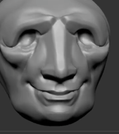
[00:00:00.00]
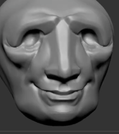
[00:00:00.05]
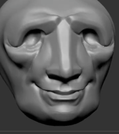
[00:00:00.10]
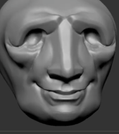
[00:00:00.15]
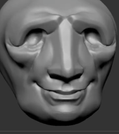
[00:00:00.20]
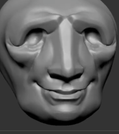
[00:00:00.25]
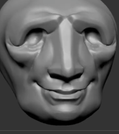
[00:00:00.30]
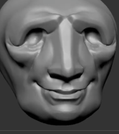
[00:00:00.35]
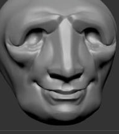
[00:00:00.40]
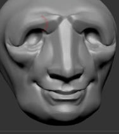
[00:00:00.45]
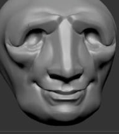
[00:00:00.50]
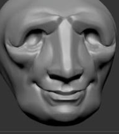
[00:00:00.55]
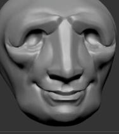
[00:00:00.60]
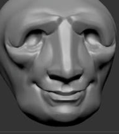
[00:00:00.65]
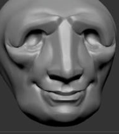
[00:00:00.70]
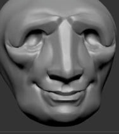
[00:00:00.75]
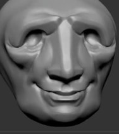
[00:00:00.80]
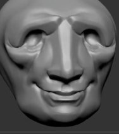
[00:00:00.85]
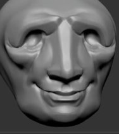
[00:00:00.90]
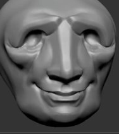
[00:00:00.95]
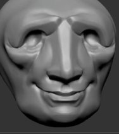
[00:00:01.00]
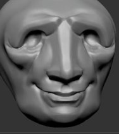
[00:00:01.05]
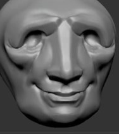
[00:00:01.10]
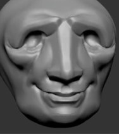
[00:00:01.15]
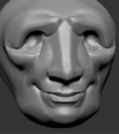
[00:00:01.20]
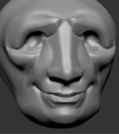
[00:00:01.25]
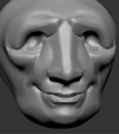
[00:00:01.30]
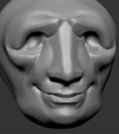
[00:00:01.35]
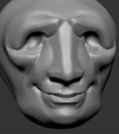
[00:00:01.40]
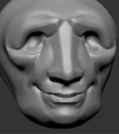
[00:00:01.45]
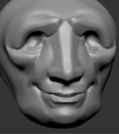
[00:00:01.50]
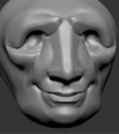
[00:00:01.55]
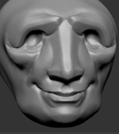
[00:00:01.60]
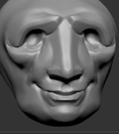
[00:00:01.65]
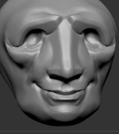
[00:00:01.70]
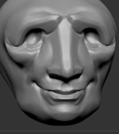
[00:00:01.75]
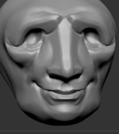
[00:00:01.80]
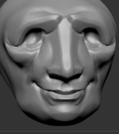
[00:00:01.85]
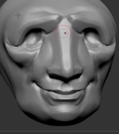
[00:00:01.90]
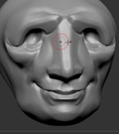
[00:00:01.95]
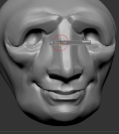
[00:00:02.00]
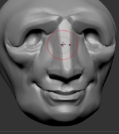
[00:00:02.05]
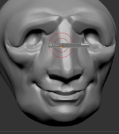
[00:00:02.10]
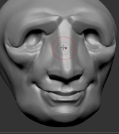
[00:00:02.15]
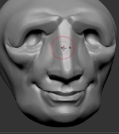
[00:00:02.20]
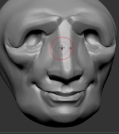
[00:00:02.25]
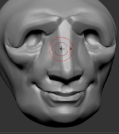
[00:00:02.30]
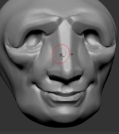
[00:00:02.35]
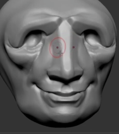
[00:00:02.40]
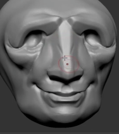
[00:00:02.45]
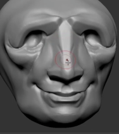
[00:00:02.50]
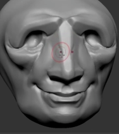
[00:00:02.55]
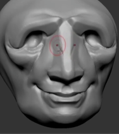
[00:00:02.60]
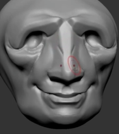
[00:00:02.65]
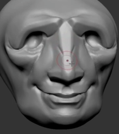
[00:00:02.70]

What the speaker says: Nobody speaks.